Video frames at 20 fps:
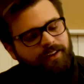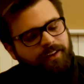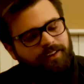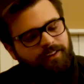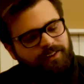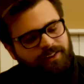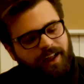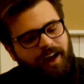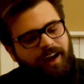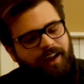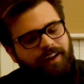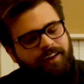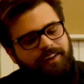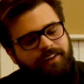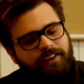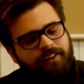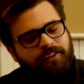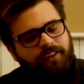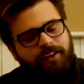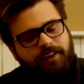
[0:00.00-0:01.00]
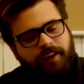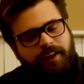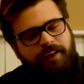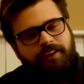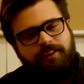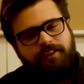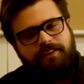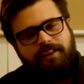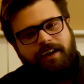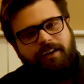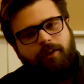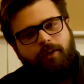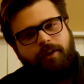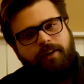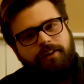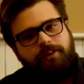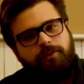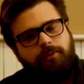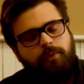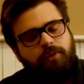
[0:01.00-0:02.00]
line that Andy Tauer
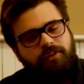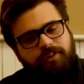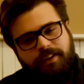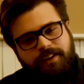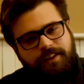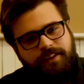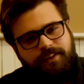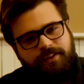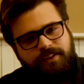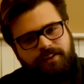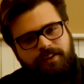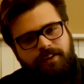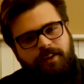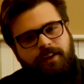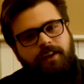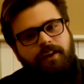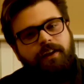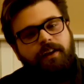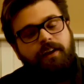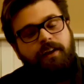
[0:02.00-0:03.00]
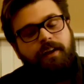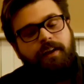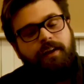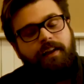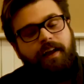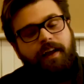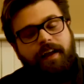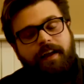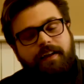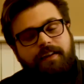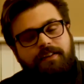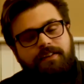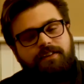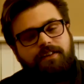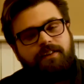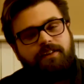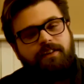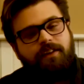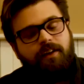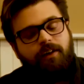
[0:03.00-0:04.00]
had released, and it has
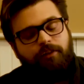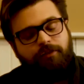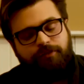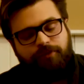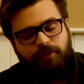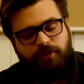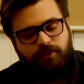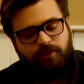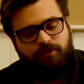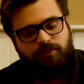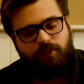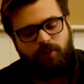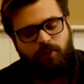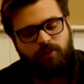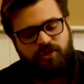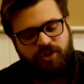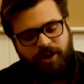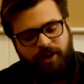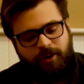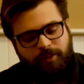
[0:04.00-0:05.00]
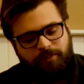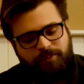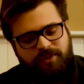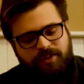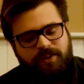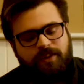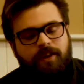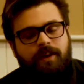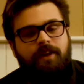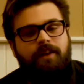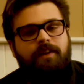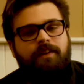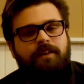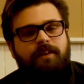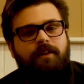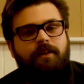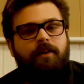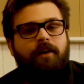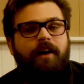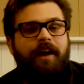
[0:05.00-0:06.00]
a few little gems.
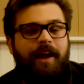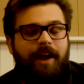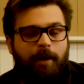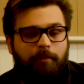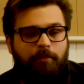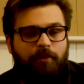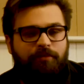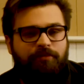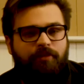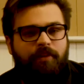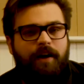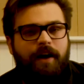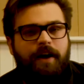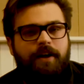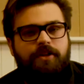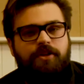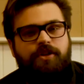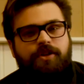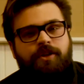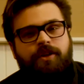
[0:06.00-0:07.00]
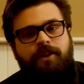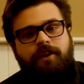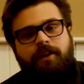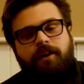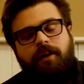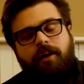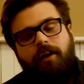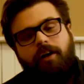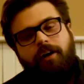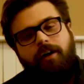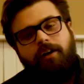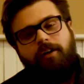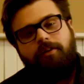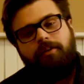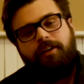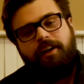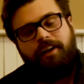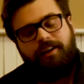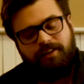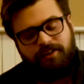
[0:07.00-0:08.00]
Amber Flash,
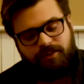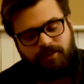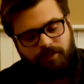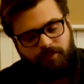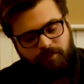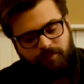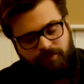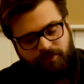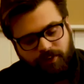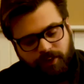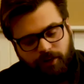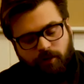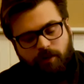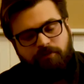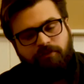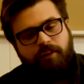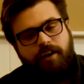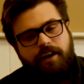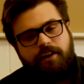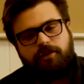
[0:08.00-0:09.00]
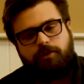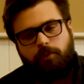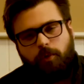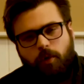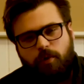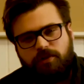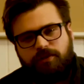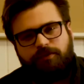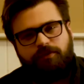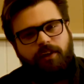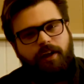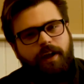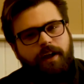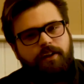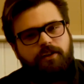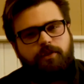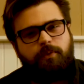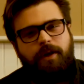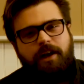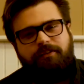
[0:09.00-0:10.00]
it has Vanilla Flash, Rose
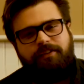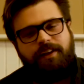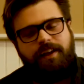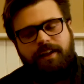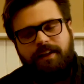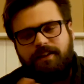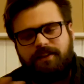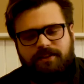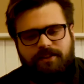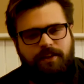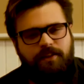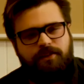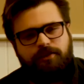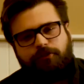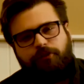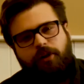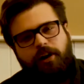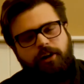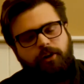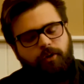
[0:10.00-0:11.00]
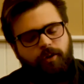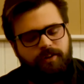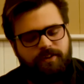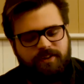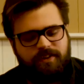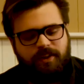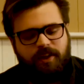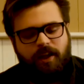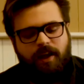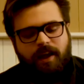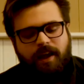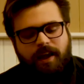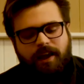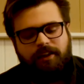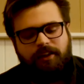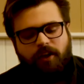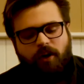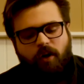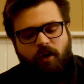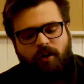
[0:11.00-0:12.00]
Flash, we have an incense fragrance,
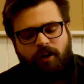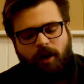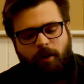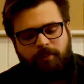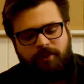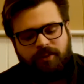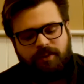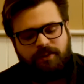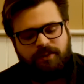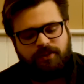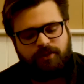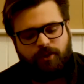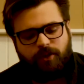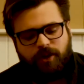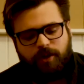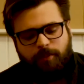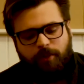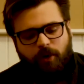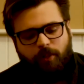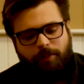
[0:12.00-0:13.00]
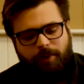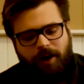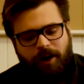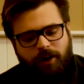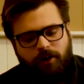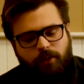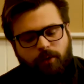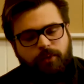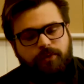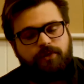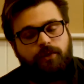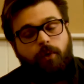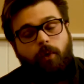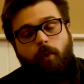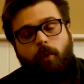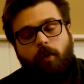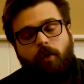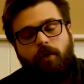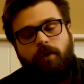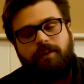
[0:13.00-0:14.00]
and they all come in these 30 ml bottles
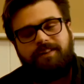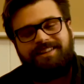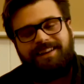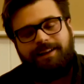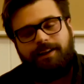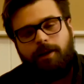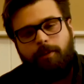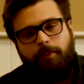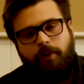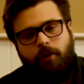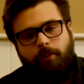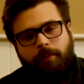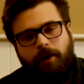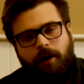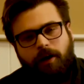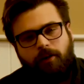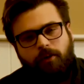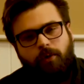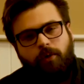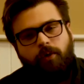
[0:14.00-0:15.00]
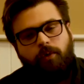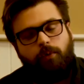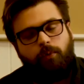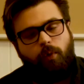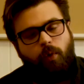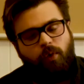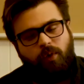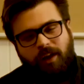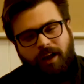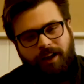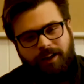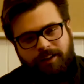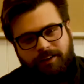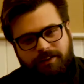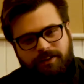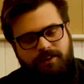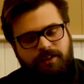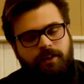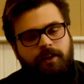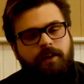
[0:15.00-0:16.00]
or 10 ml bottle
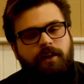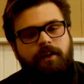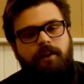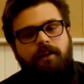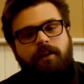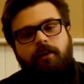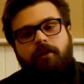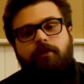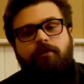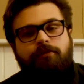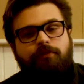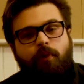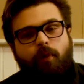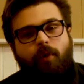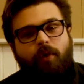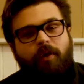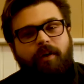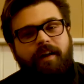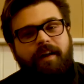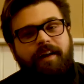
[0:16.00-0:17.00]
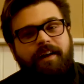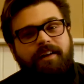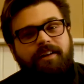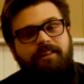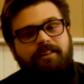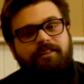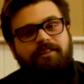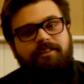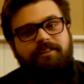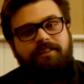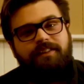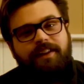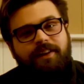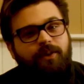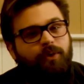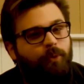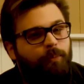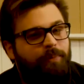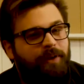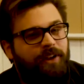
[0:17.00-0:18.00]
roll-ons for a
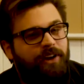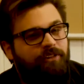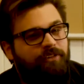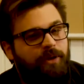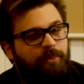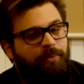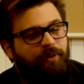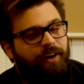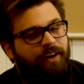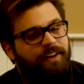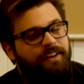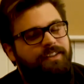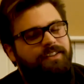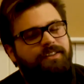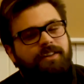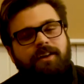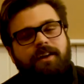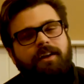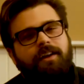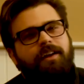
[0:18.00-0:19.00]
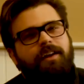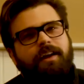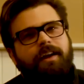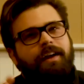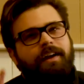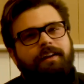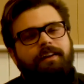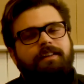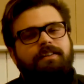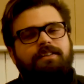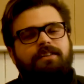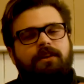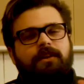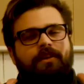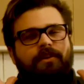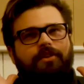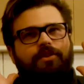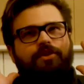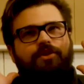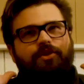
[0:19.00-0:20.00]
little piddly price, and it's
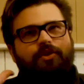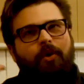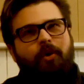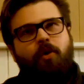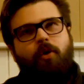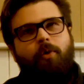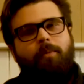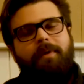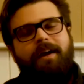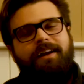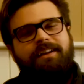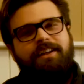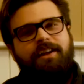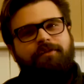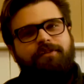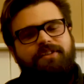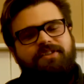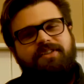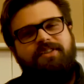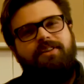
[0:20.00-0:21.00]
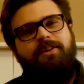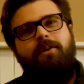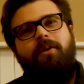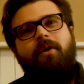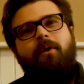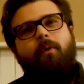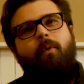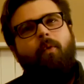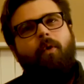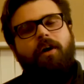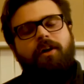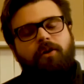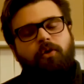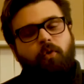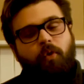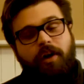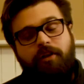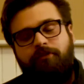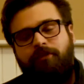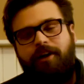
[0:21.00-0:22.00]
so magnificent. What
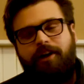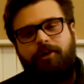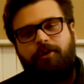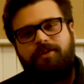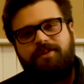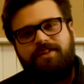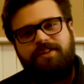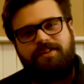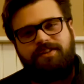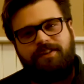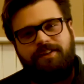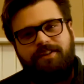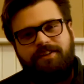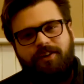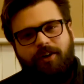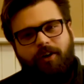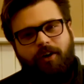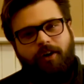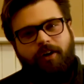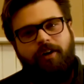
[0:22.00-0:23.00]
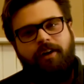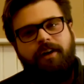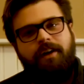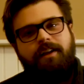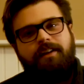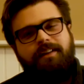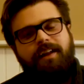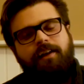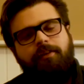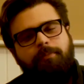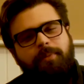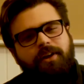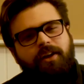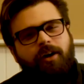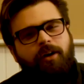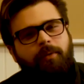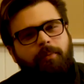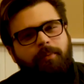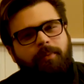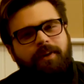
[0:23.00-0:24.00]
great fragrances these are. They have
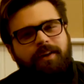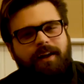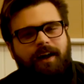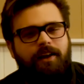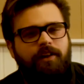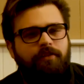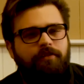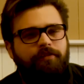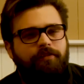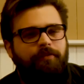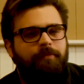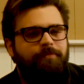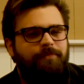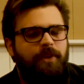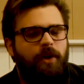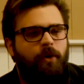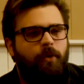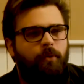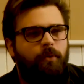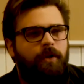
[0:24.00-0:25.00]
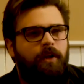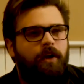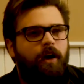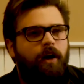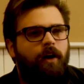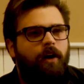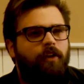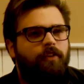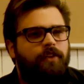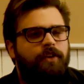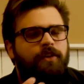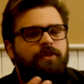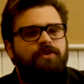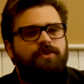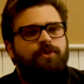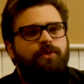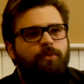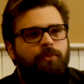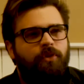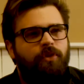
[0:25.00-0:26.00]
become kind of, the
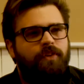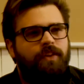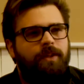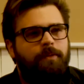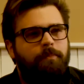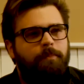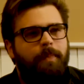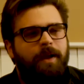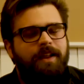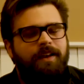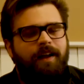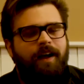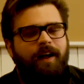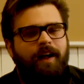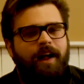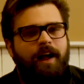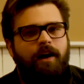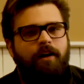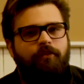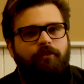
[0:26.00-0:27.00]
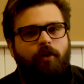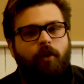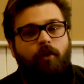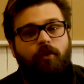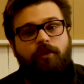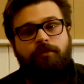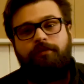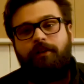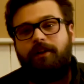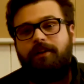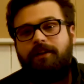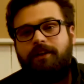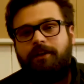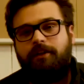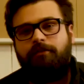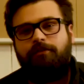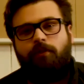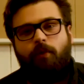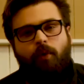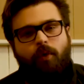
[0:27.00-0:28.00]
consumer that may not have all the
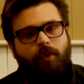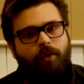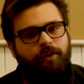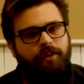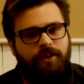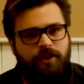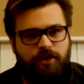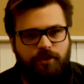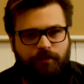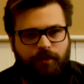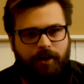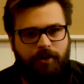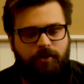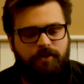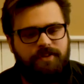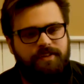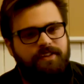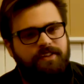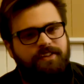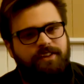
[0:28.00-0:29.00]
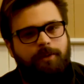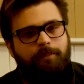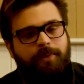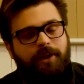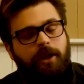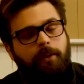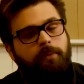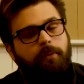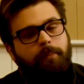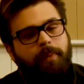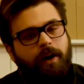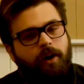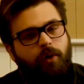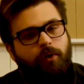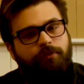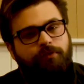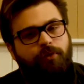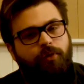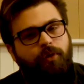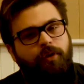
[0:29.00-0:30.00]
funding for niche fragrances can pick up a bottle
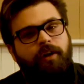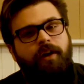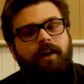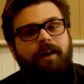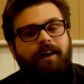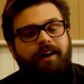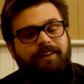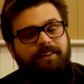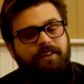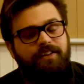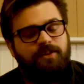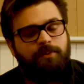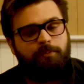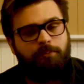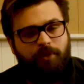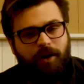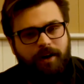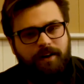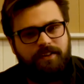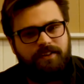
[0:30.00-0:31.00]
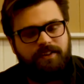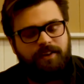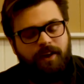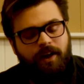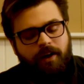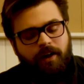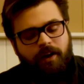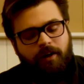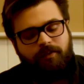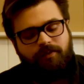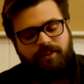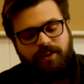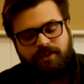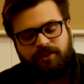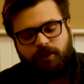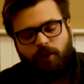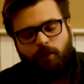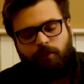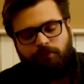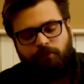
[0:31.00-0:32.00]
for a decent price. These
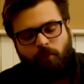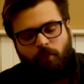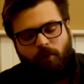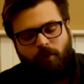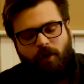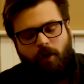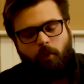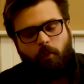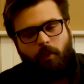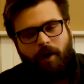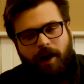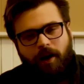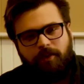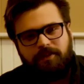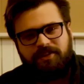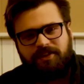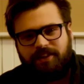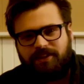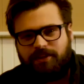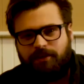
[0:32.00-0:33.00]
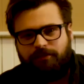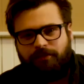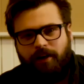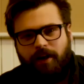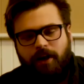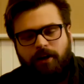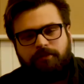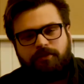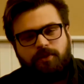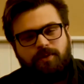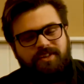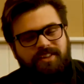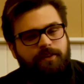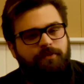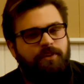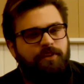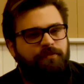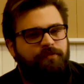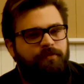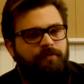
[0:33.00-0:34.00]
go for around $65 to
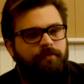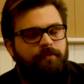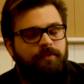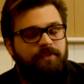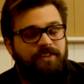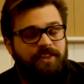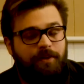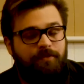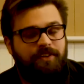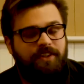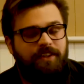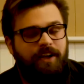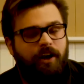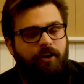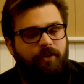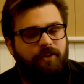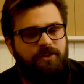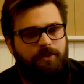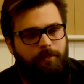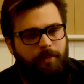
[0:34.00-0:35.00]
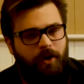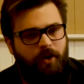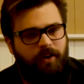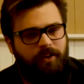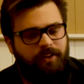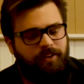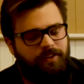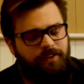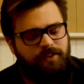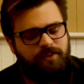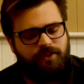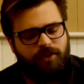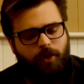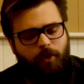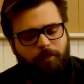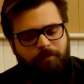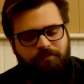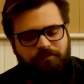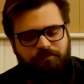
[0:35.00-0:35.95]
$70 American. So